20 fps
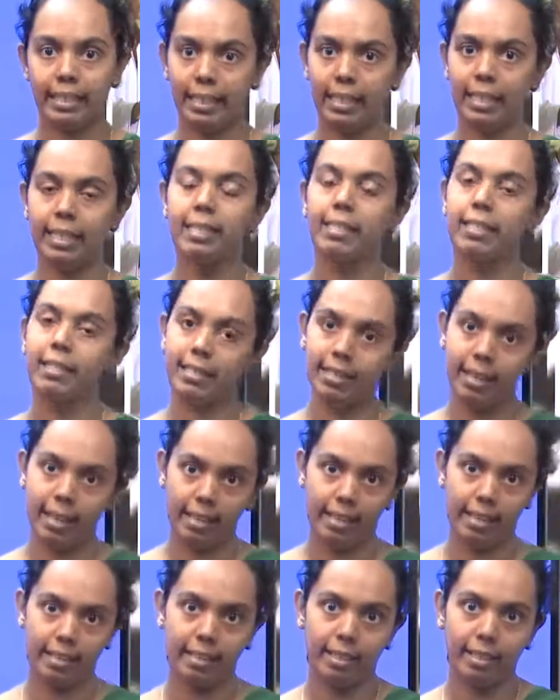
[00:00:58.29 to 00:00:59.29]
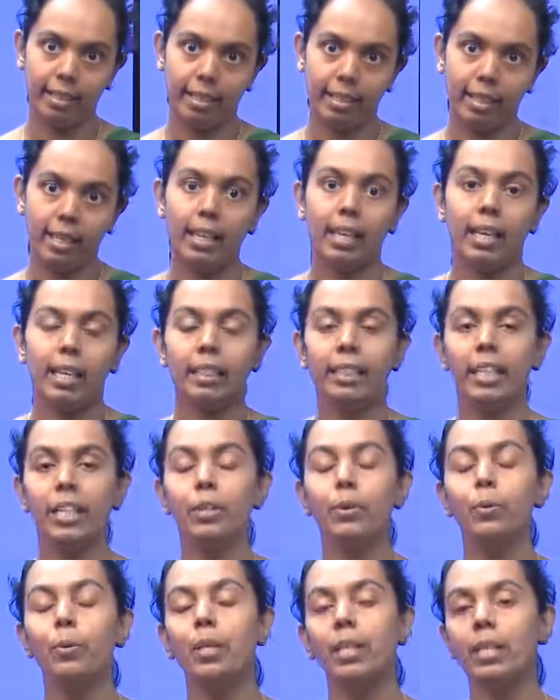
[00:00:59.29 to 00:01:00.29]
is sun. Then
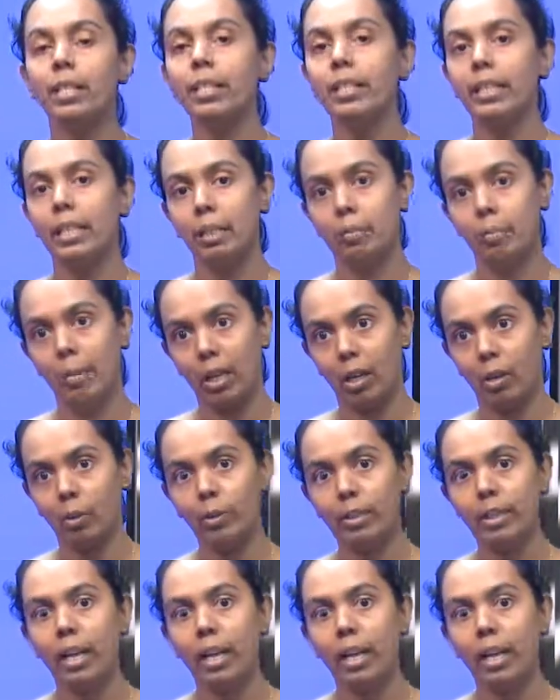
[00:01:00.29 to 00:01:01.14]
you learn about